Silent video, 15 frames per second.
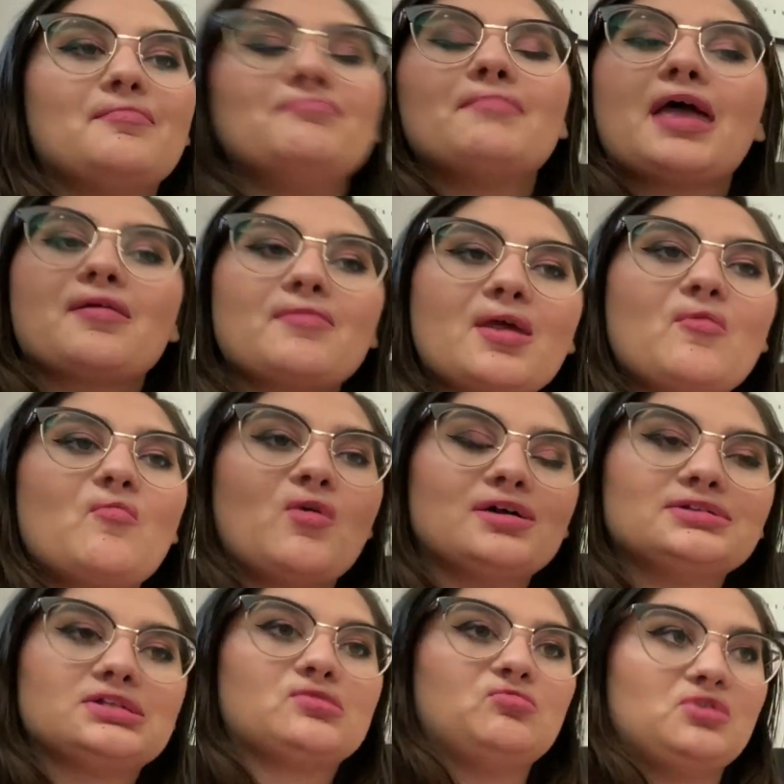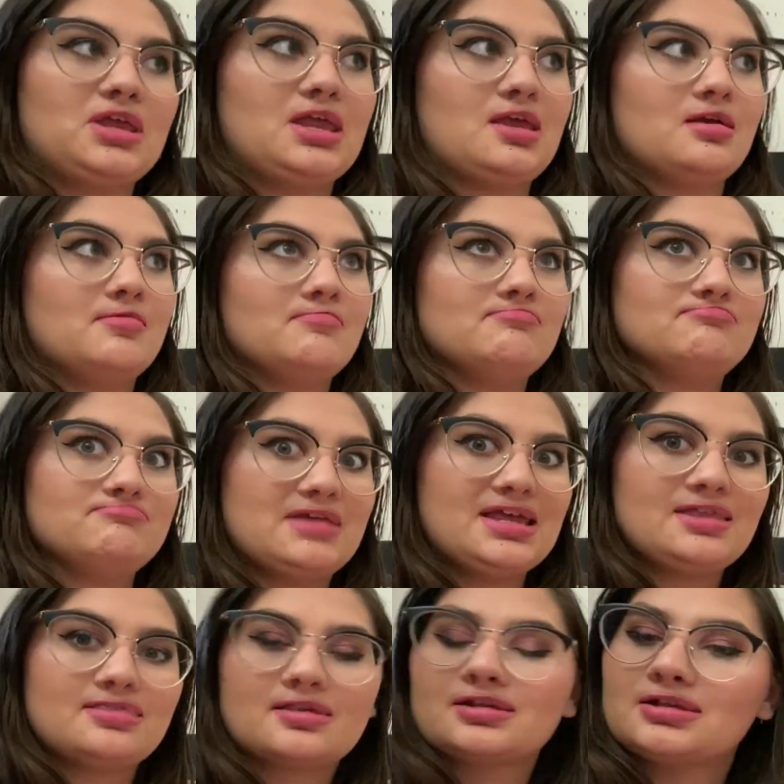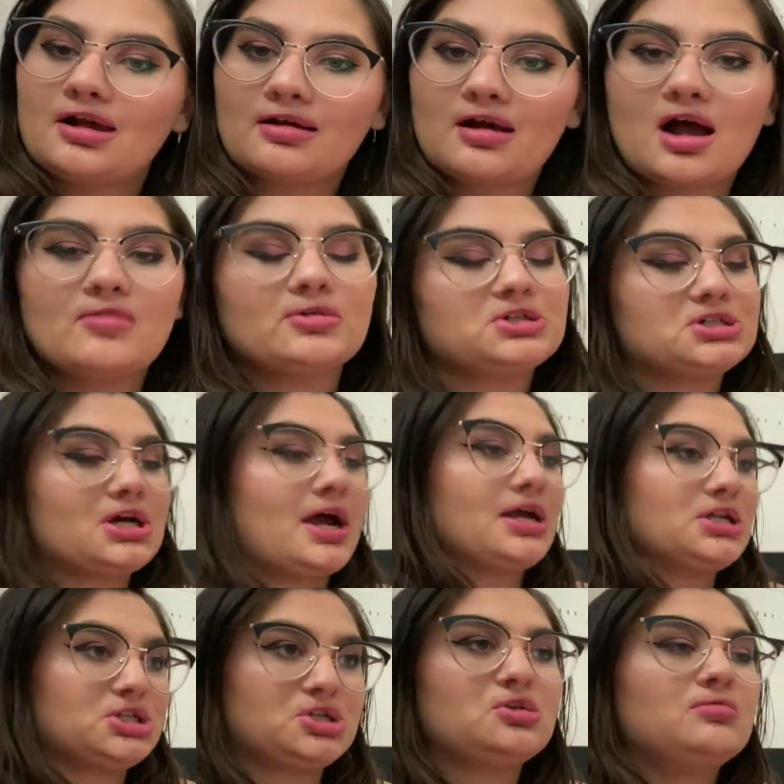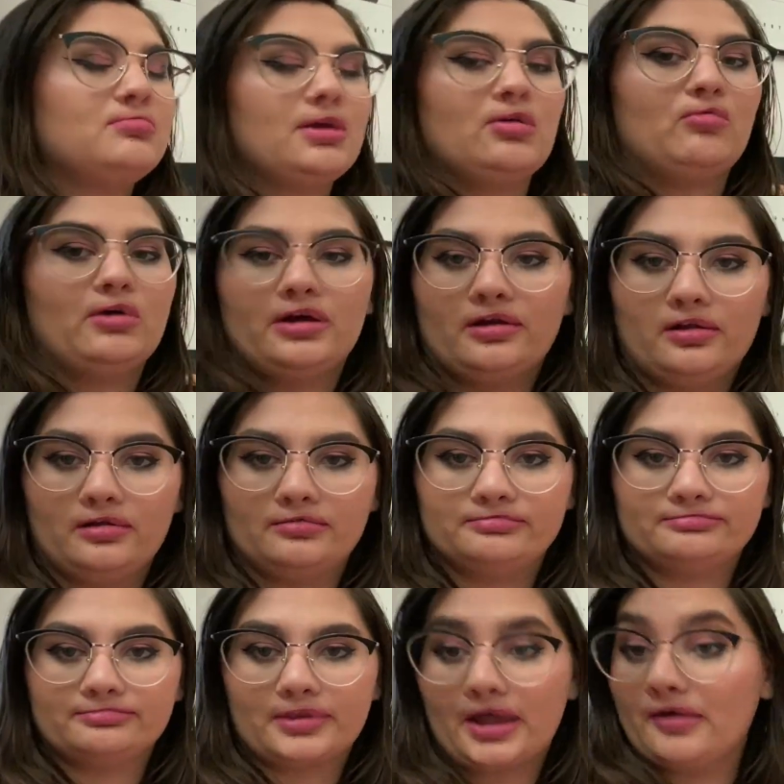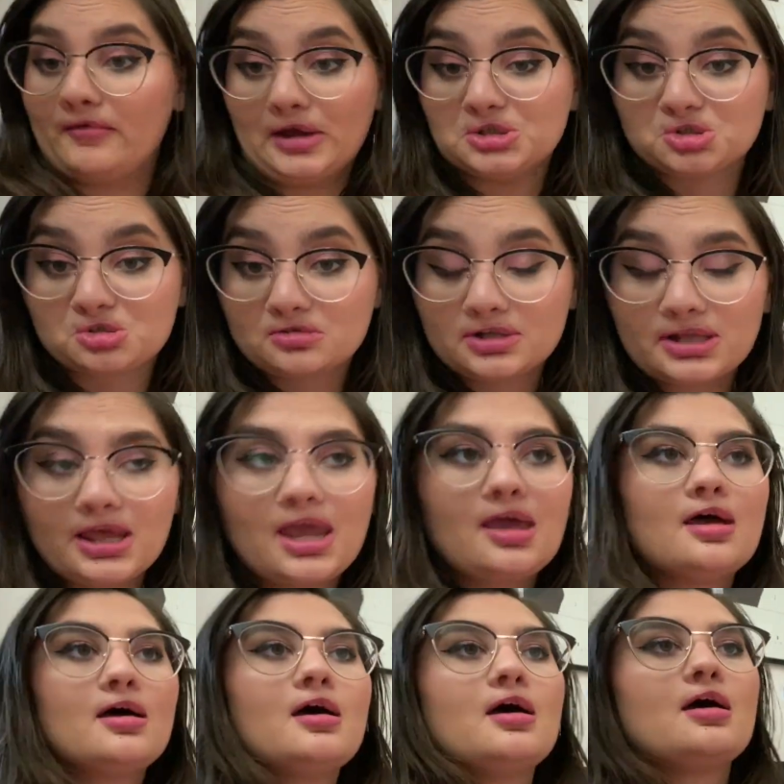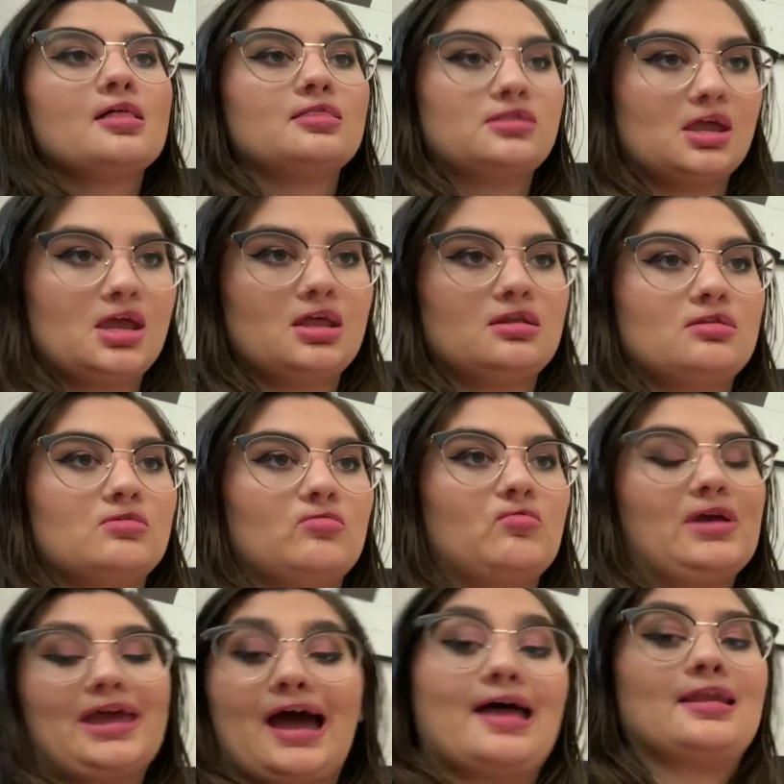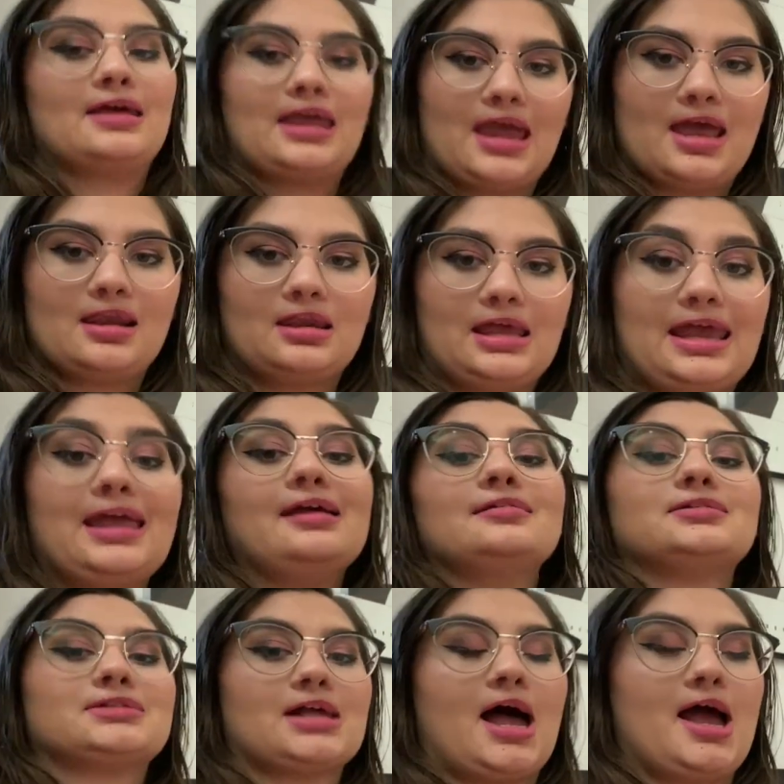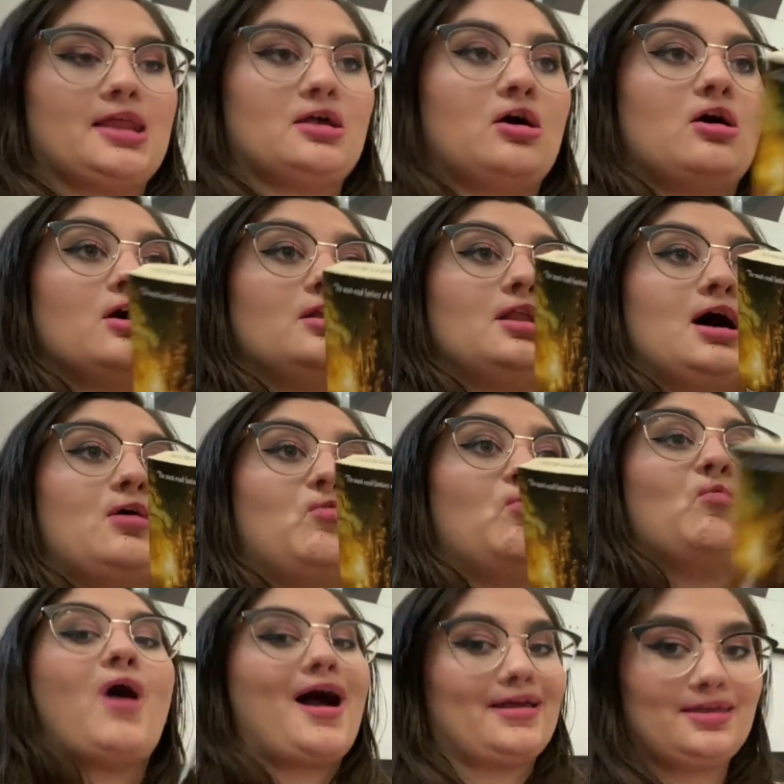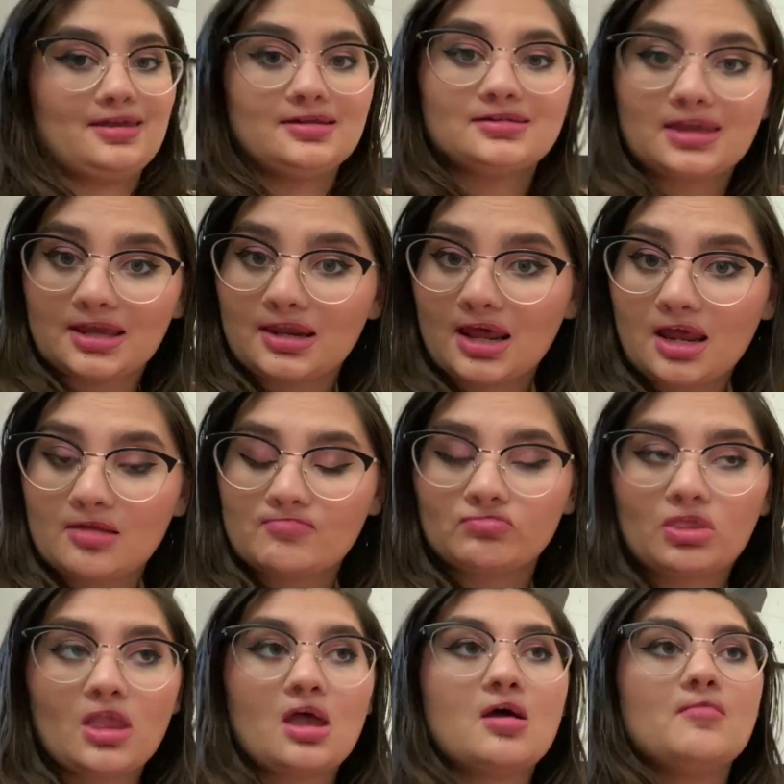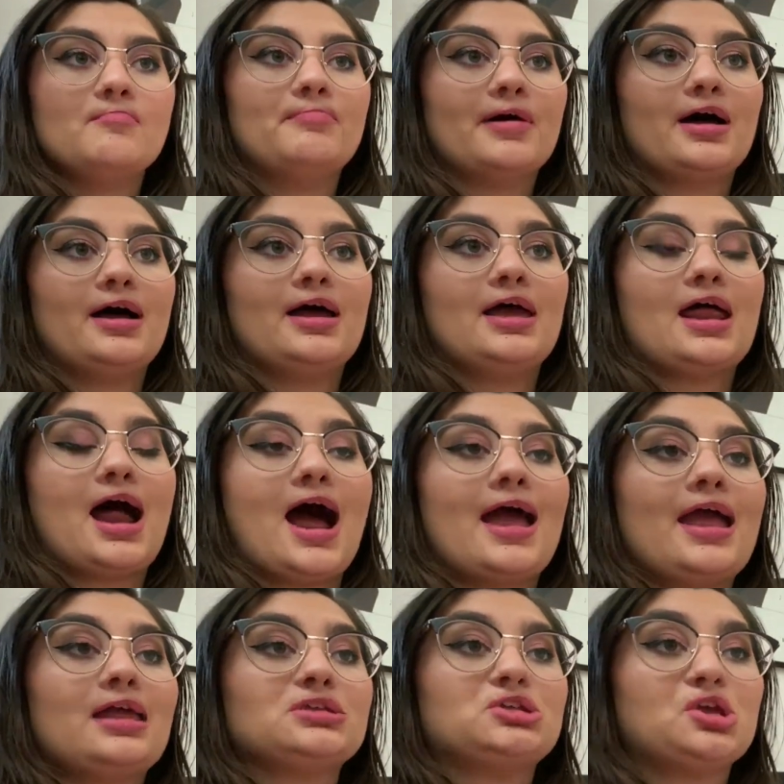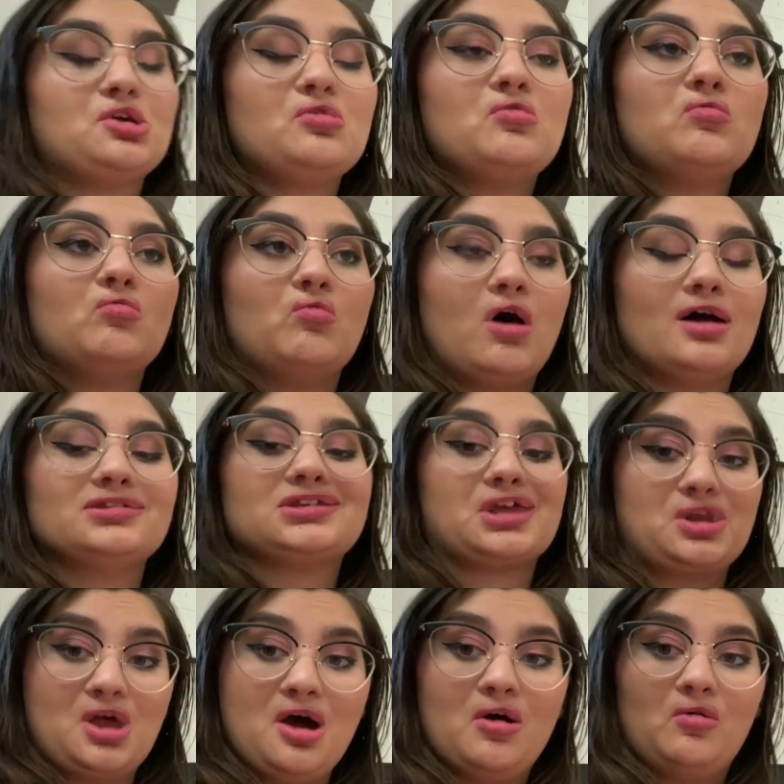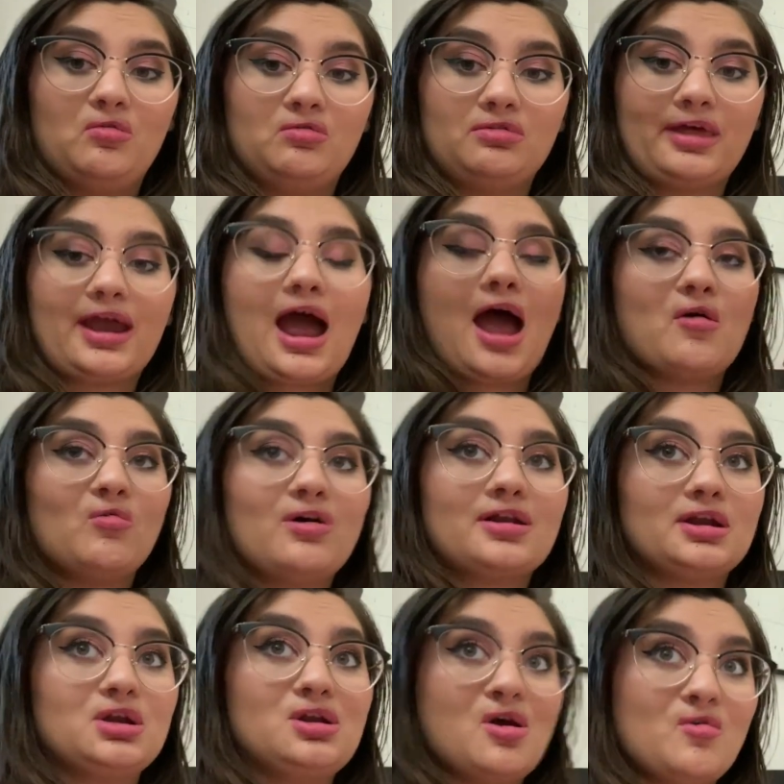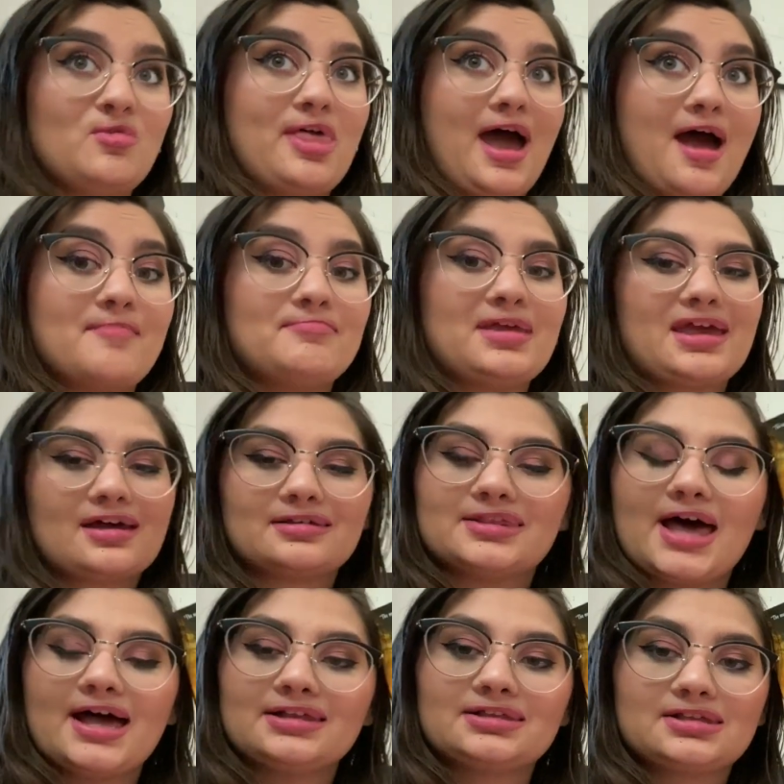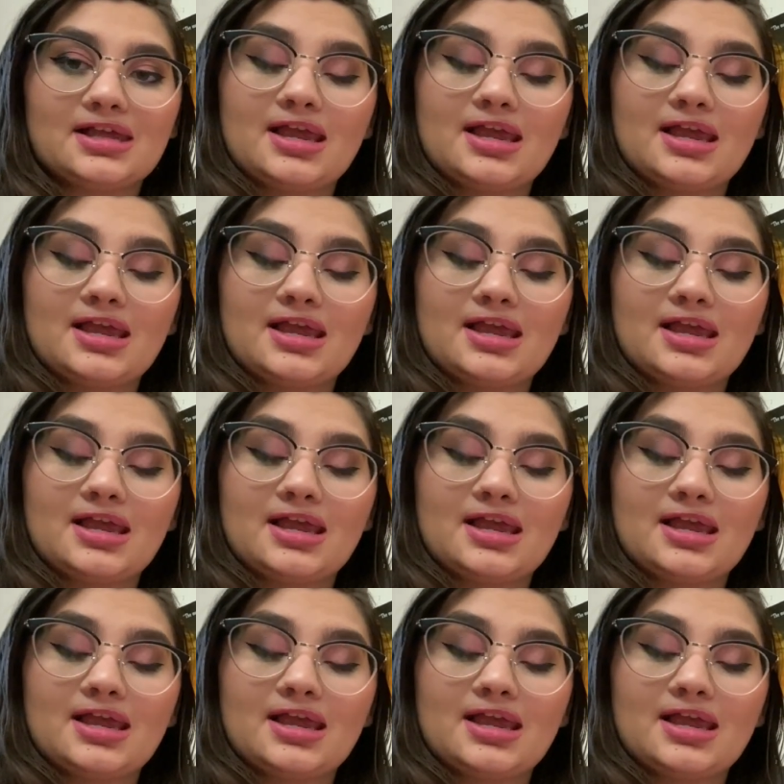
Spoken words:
maybe once we meet the sun god, which I assume we will eventually, then we kind of get his side on why he did it. But I do want to know. Like, I want to know that, because that